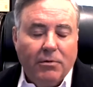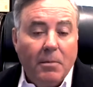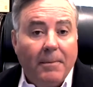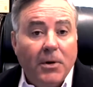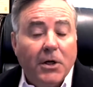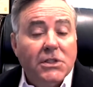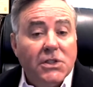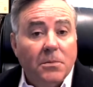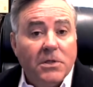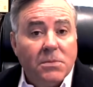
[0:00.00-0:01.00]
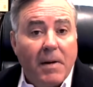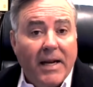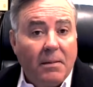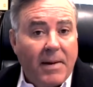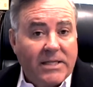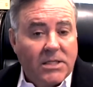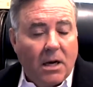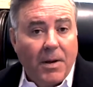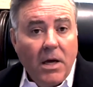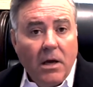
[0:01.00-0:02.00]
Remember, consumer spending makes
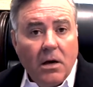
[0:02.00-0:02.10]
up